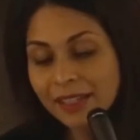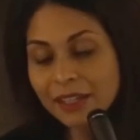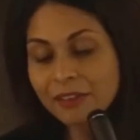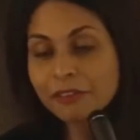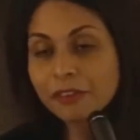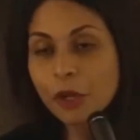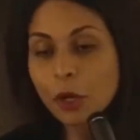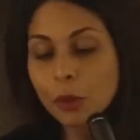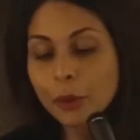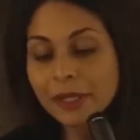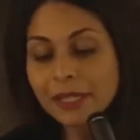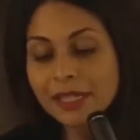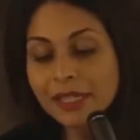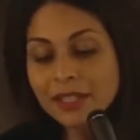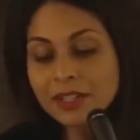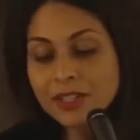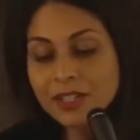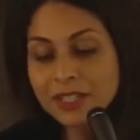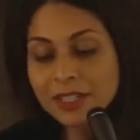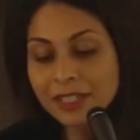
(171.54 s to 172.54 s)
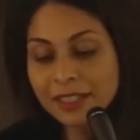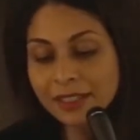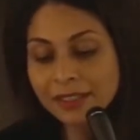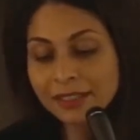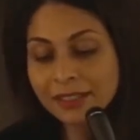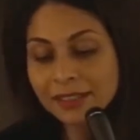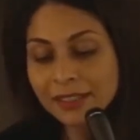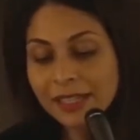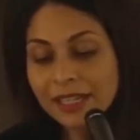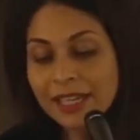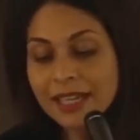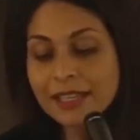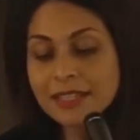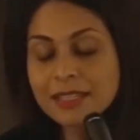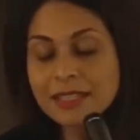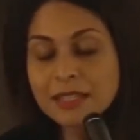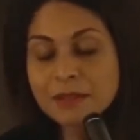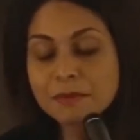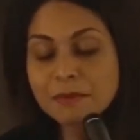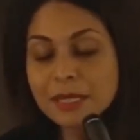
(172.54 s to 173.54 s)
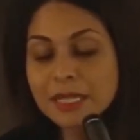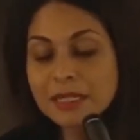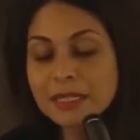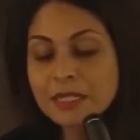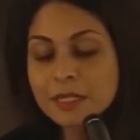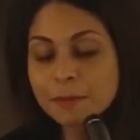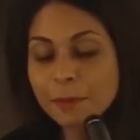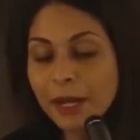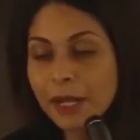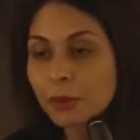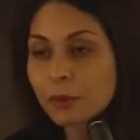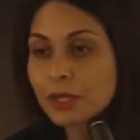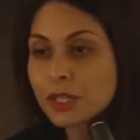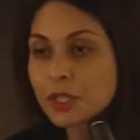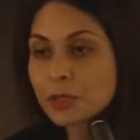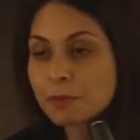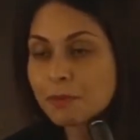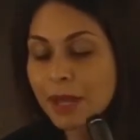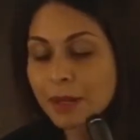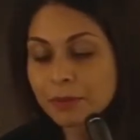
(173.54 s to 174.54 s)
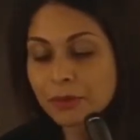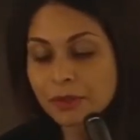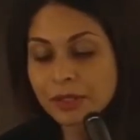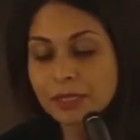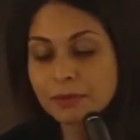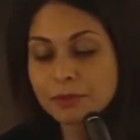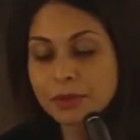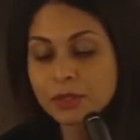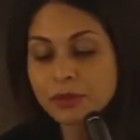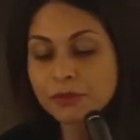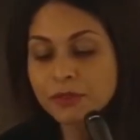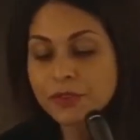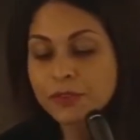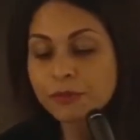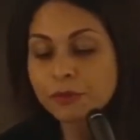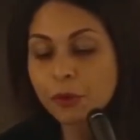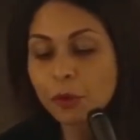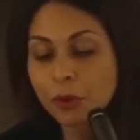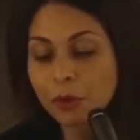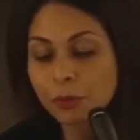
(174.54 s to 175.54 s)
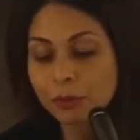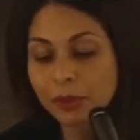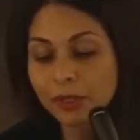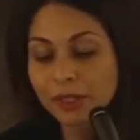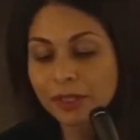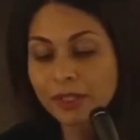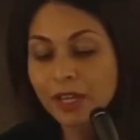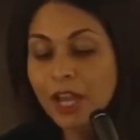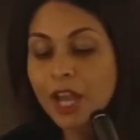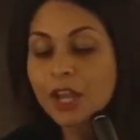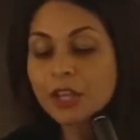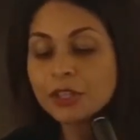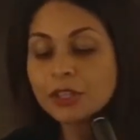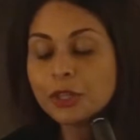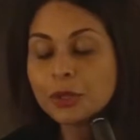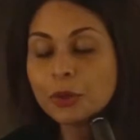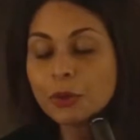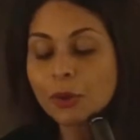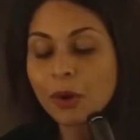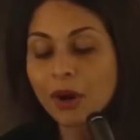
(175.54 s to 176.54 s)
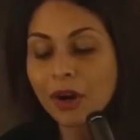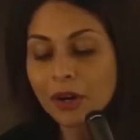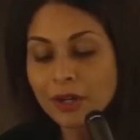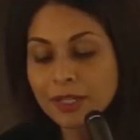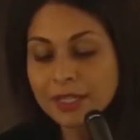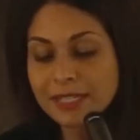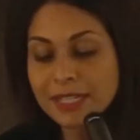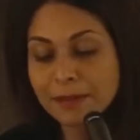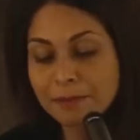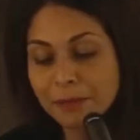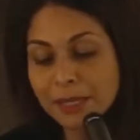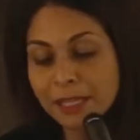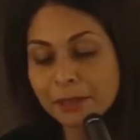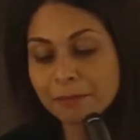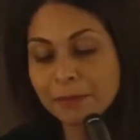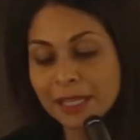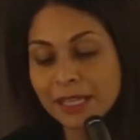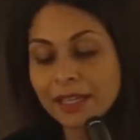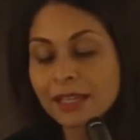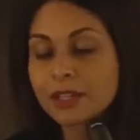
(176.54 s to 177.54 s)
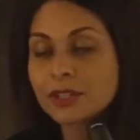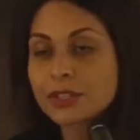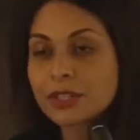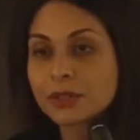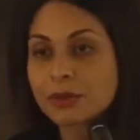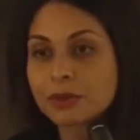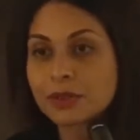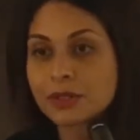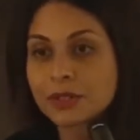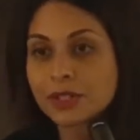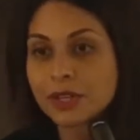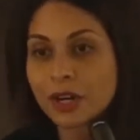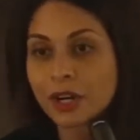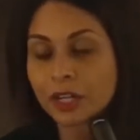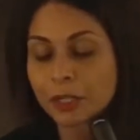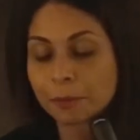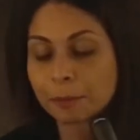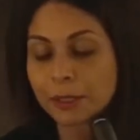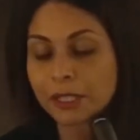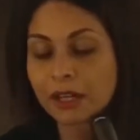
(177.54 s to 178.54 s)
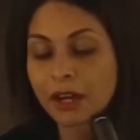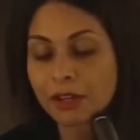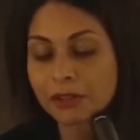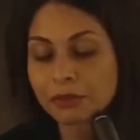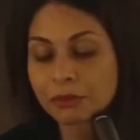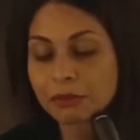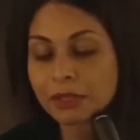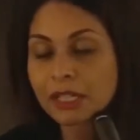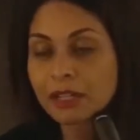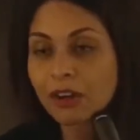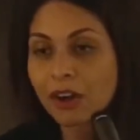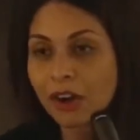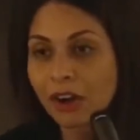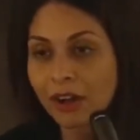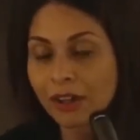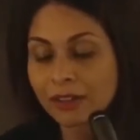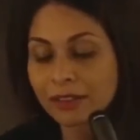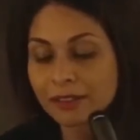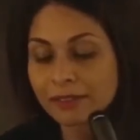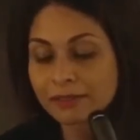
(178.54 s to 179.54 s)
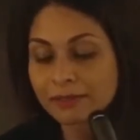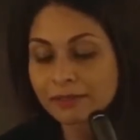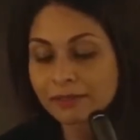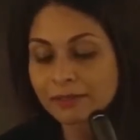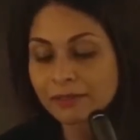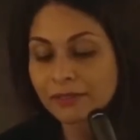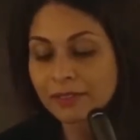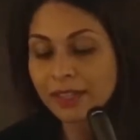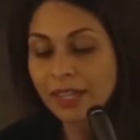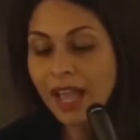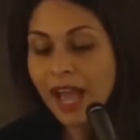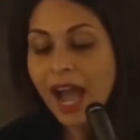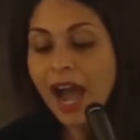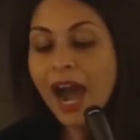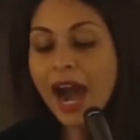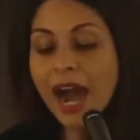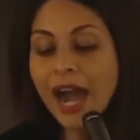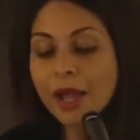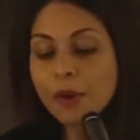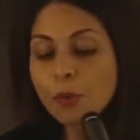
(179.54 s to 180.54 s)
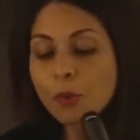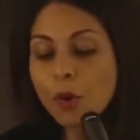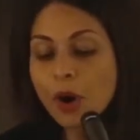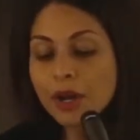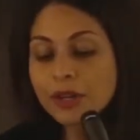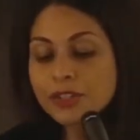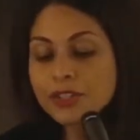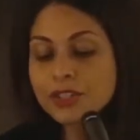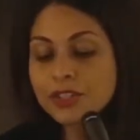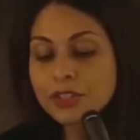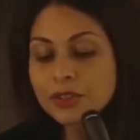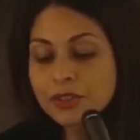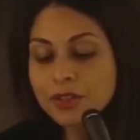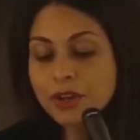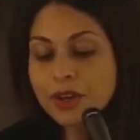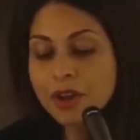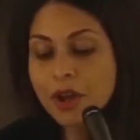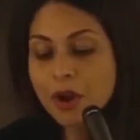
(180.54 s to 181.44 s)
If cohesion is the means by which memory moves forward, you are dimming me into the dark beyond recall. I want you to